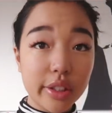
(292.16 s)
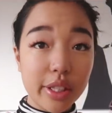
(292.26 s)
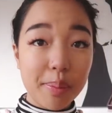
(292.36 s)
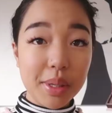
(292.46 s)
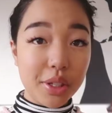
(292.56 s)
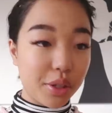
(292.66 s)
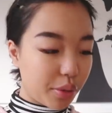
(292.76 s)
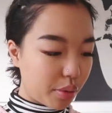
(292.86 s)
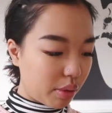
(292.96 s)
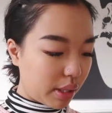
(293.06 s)
dip
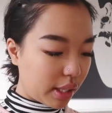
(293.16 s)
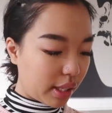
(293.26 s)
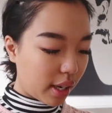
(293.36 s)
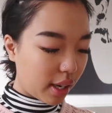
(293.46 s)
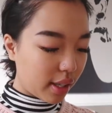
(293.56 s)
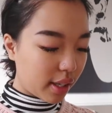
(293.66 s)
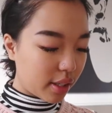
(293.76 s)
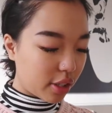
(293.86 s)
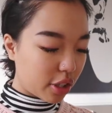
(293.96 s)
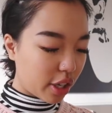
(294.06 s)
into the
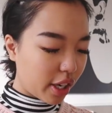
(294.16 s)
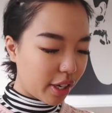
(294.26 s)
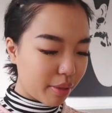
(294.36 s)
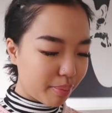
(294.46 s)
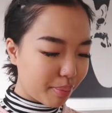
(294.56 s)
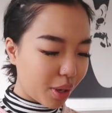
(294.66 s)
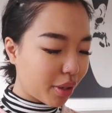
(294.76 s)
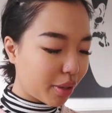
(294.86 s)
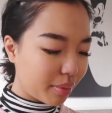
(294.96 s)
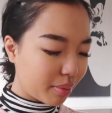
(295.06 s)
highlight shade
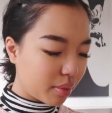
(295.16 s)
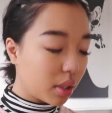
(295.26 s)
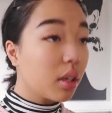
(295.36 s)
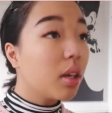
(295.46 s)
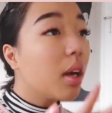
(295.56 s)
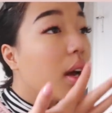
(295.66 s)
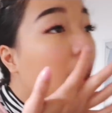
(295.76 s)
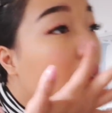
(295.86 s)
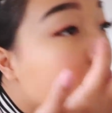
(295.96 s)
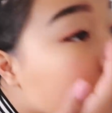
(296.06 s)
part,
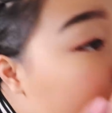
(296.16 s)
and